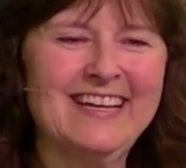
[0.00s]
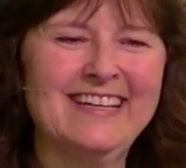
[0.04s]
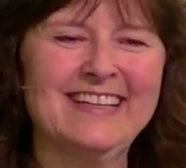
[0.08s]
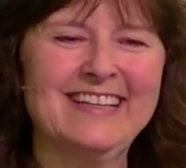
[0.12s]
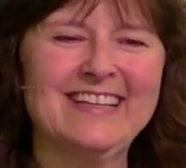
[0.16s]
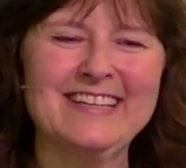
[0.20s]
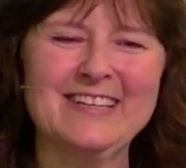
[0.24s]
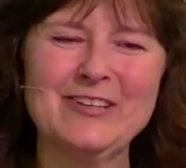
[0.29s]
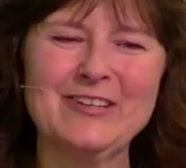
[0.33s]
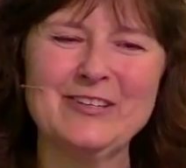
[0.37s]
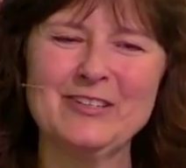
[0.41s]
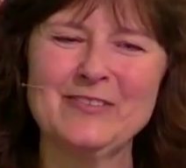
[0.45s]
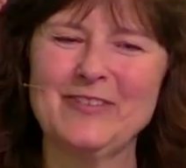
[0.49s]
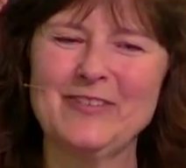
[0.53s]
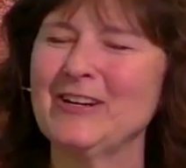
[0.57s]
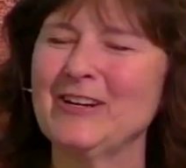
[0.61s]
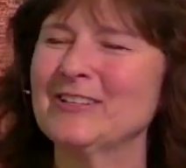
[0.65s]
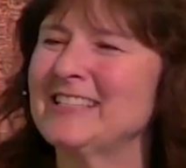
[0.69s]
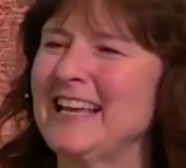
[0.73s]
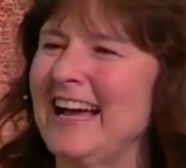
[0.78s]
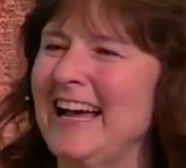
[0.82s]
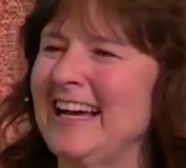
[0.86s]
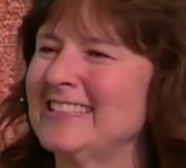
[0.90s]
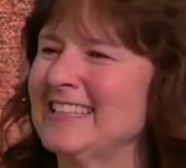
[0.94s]
the
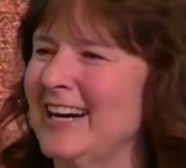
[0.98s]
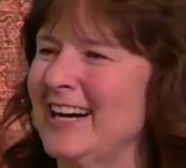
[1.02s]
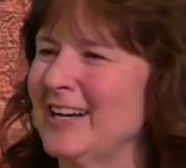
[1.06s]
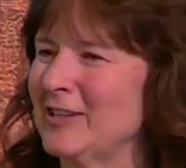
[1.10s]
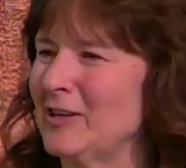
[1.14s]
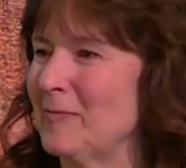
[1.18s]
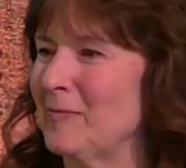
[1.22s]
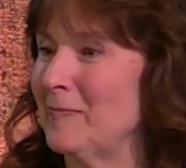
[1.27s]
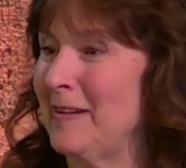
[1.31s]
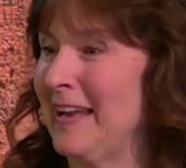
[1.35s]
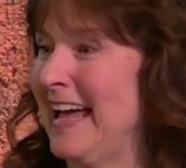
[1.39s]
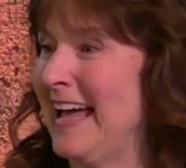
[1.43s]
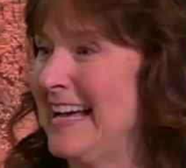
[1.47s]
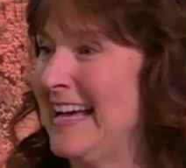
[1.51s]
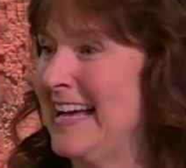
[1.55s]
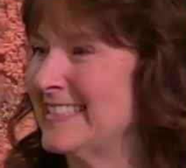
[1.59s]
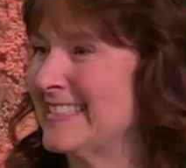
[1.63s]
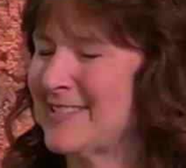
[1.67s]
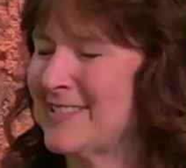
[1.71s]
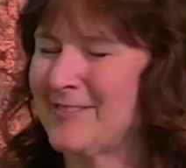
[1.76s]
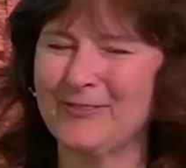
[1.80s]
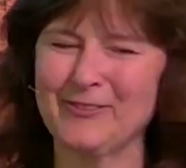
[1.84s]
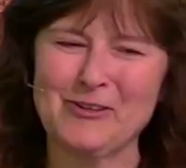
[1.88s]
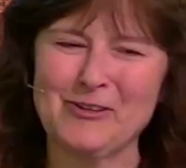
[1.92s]
universe had other
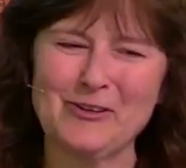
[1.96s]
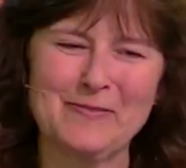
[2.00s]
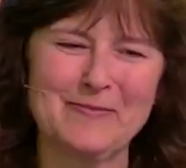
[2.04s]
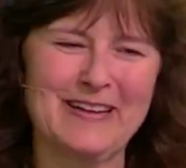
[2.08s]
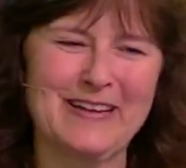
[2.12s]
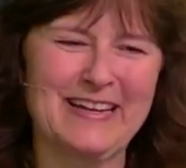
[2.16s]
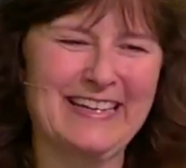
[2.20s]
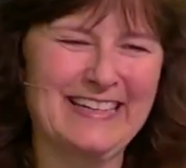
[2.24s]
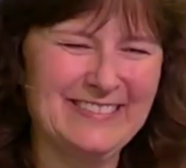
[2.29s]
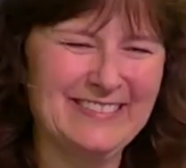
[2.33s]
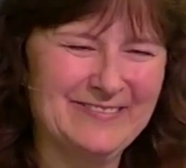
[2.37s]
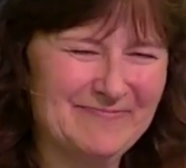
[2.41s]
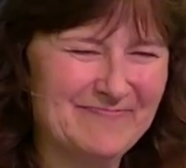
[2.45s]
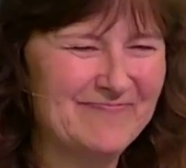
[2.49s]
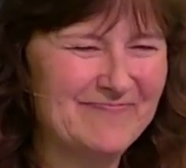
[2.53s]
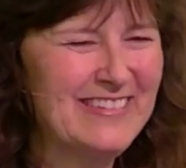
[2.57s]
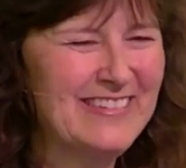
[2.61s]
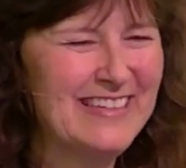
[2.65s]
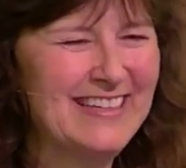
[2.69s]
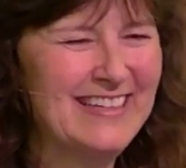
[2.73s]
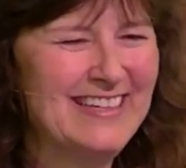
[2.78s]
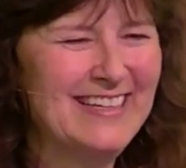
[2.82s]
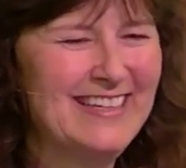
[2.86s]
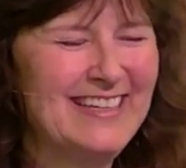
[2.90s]
plans for me.
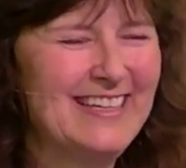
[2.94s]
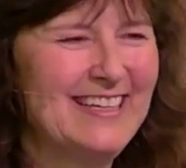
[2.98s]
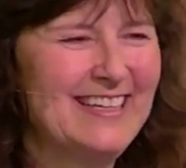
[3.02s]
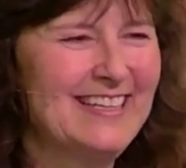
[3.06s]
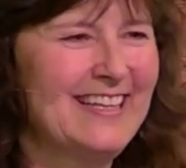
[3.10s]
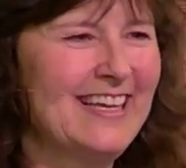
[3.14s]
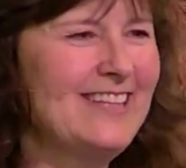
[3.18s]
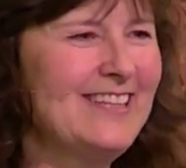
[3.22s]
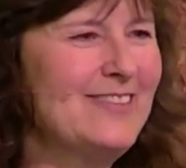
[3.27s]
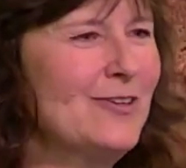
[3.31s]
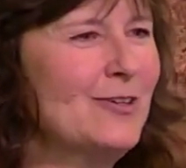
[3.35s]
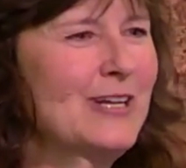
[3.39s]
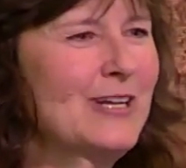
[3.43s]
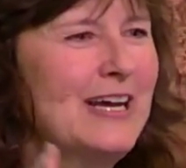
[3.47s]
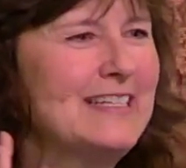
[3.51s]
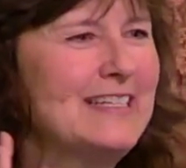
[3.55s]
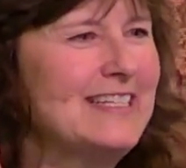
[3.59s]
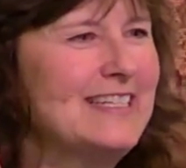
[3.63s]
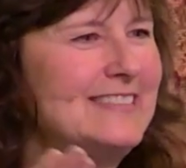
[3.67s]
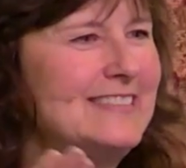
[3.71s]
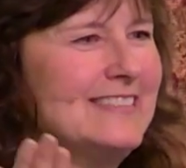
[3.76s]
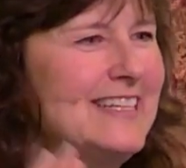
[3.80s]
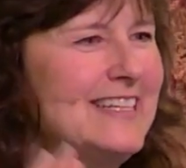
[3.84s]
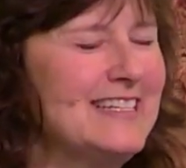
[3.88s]
They thought I
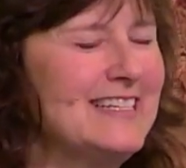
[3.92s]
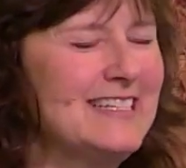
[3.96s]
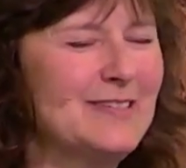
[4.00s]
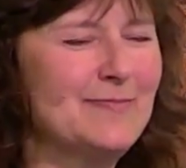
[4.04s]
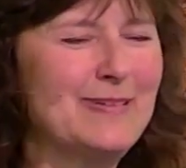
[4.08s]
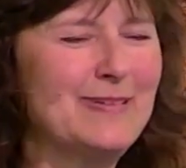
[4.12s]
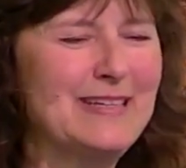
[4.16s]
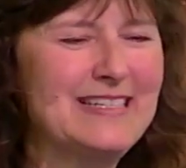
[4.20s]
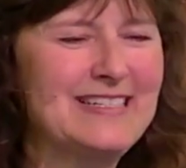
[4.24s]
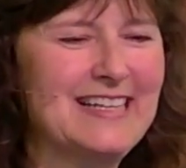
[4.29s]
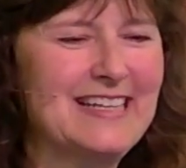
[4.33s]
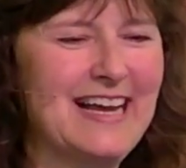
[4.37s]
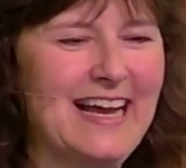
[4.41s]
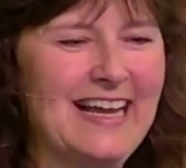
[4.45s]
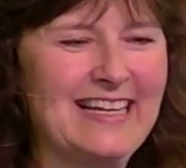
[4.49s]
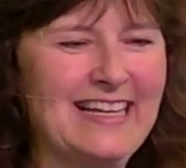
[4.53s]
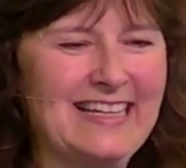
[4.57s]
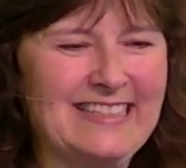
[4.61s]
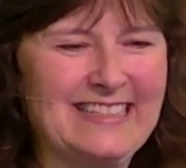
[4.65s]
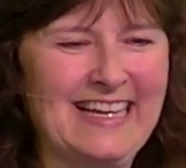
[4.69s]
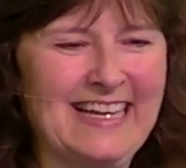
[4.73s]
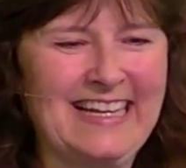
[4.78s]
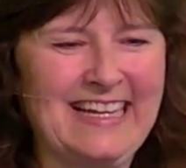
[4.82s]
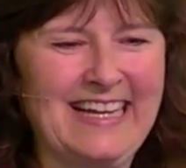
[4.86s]
didn't need to be
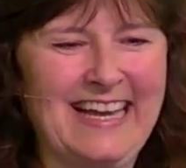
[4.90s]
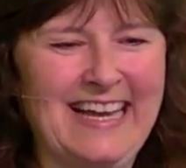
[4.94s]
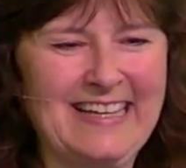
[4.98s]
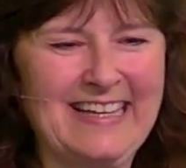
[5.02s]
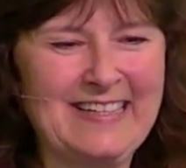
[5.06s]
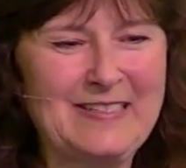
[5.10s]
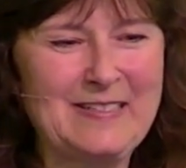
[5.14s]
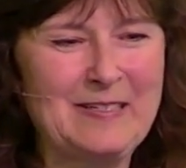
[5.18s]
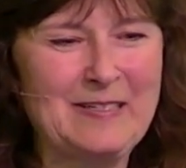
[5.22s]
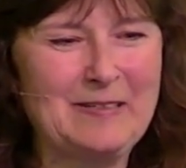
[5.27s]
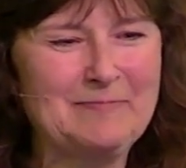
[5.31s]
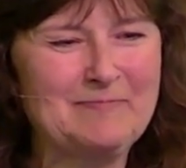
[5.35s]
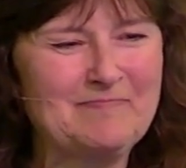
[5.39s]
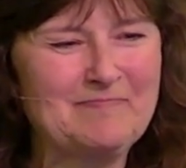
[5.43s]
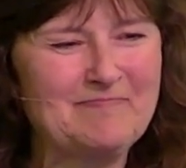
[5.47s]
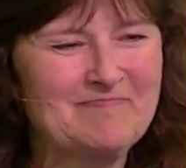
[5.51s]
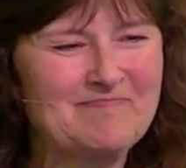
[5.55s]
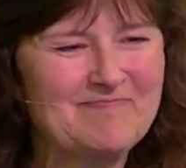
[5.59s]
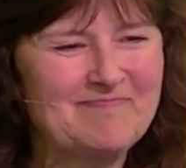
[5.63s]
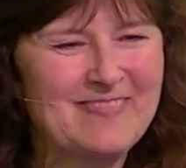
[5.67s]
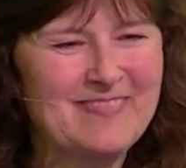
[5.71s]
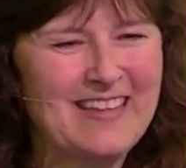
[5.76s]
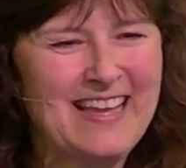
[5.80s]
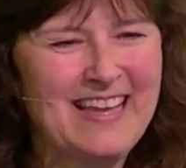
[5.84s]
silent, I guess.
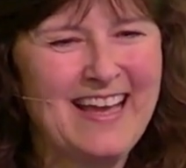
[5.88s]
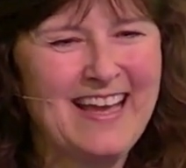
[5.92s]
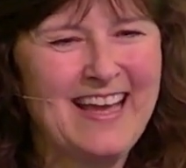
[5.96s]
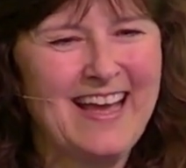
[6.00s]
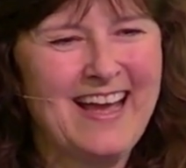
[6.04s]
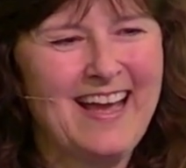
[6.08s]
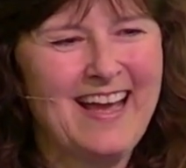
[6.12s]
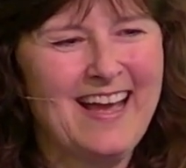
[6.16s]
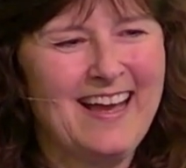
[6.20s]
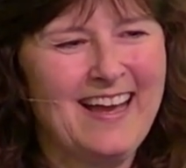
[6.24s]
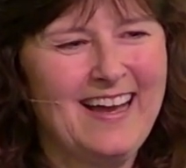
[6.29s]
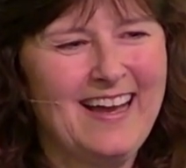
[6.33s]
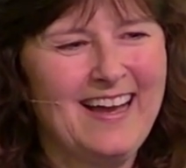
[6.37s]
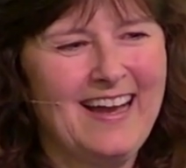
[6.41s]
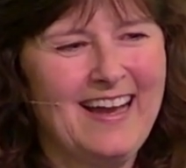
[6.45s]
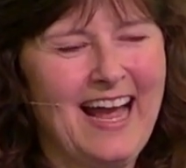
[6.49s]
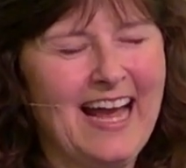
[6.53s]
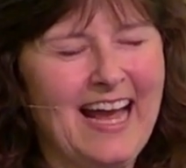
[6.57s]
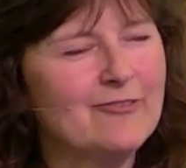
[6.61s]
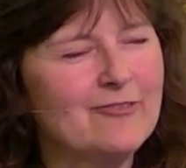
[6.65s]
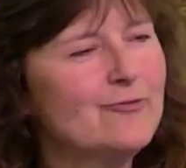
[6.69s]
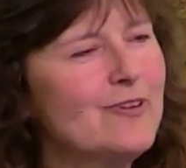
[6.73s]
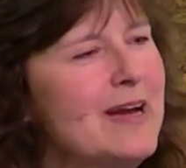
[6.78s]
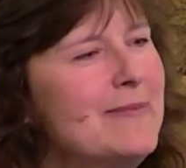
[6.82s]

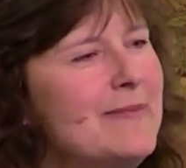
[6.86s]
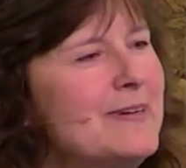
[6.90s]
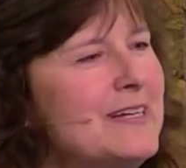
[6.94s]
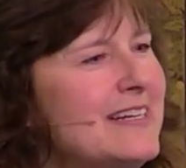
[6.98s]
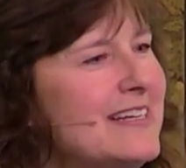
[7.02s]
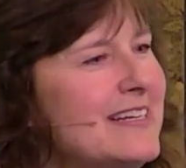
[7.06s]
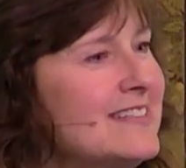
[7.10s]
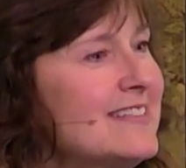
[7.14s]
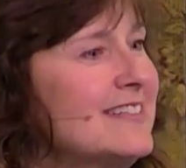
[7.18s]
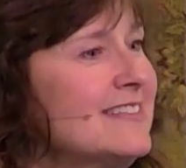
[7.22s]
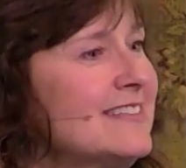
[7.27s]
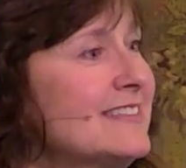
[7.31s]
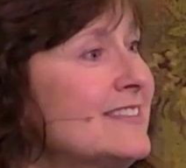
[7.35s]
And reminiscent